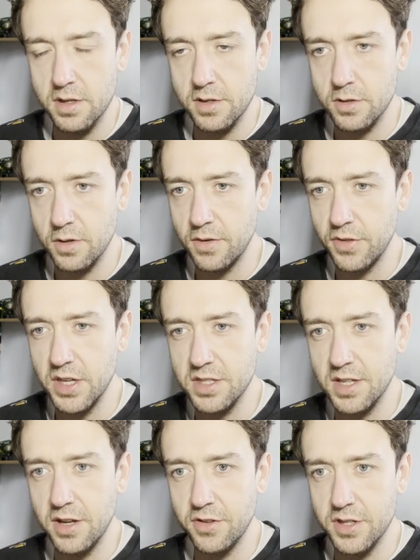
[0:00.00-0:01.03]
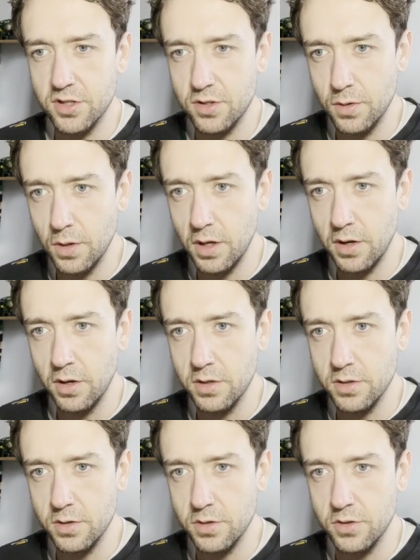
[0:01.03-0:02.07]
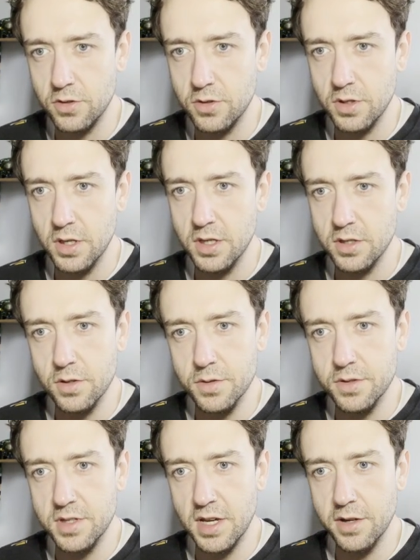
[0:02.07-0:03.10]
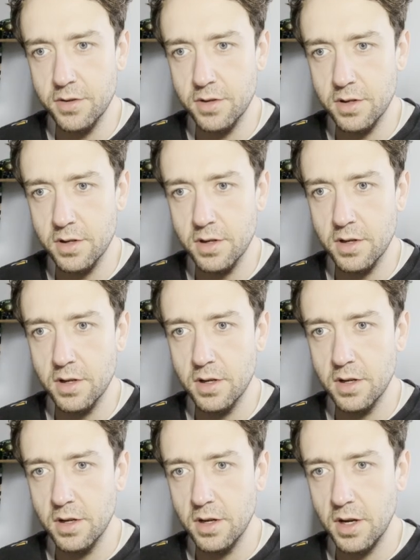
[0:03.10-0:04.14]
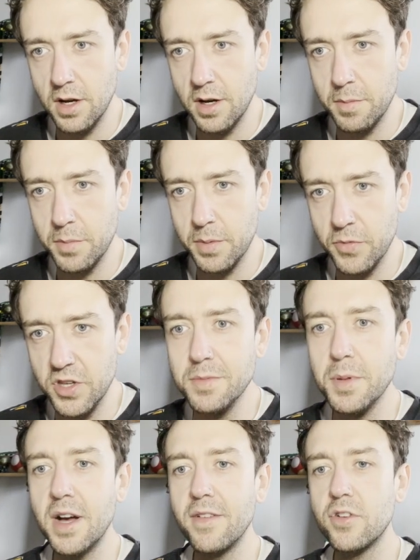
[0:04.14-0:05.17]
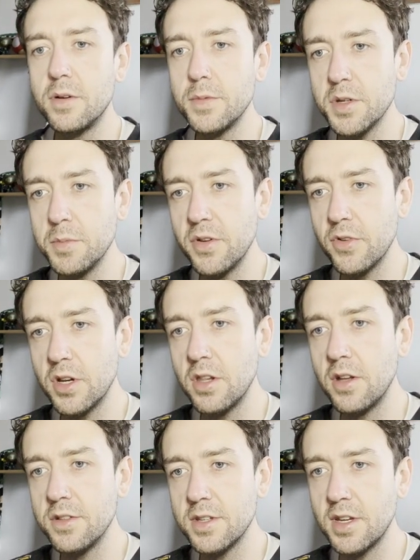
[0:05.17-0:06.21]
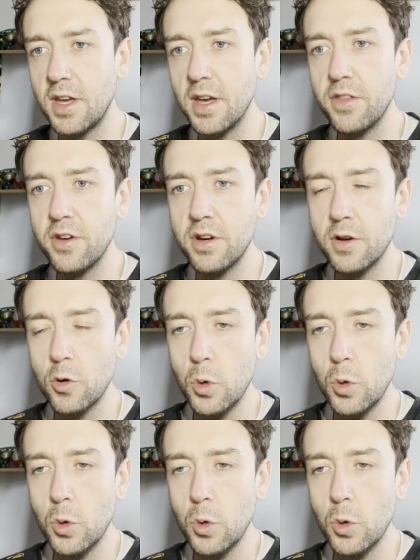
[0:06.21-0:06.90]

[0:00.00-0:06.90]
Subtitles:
So if they stay on this too long, so it's down, up, these platforms are moving along together.